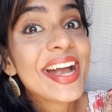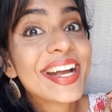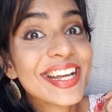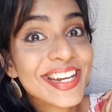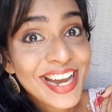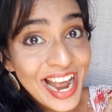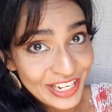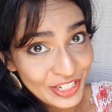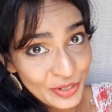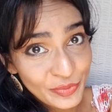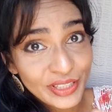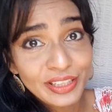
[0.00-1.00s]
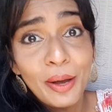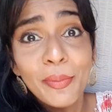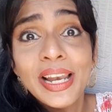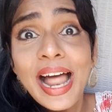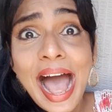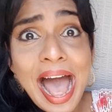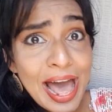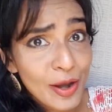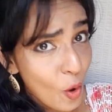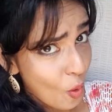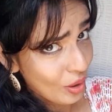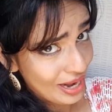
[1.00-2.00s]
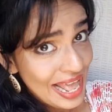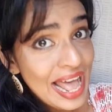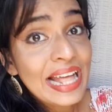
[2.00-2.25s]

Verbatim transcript: connection with Tamil at all.